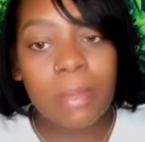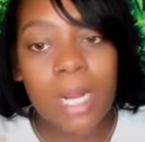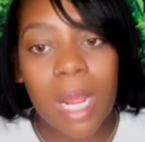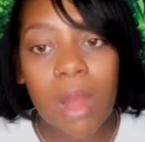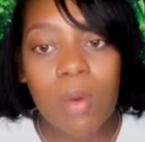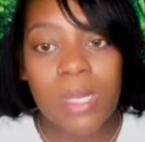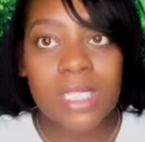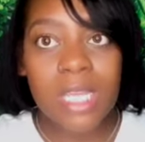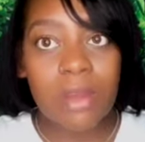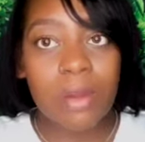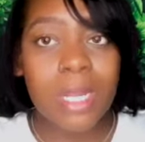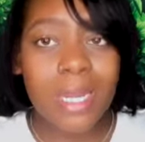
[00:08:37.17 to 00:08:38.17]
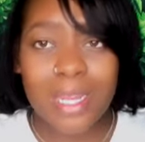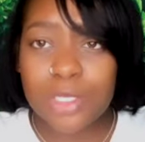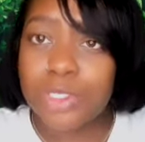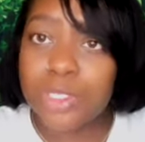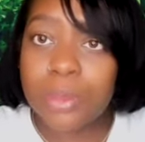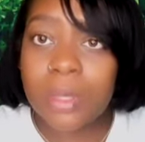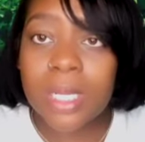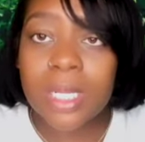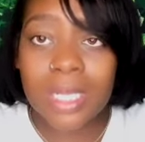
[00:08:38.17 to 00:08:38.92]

but I always carry an extra one,